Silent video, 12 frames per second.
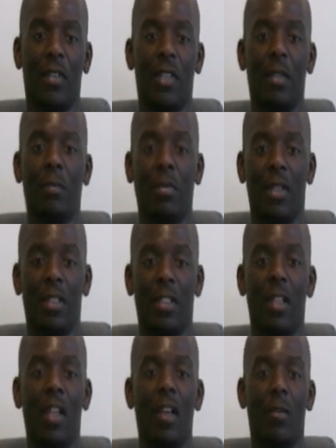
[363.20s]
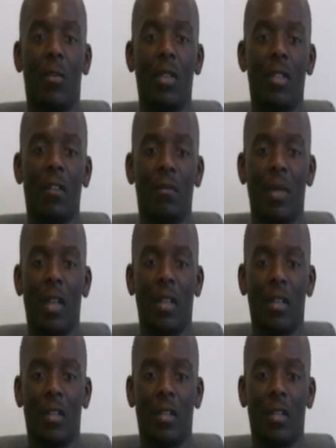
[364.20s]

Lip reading: it's implicit, risk of making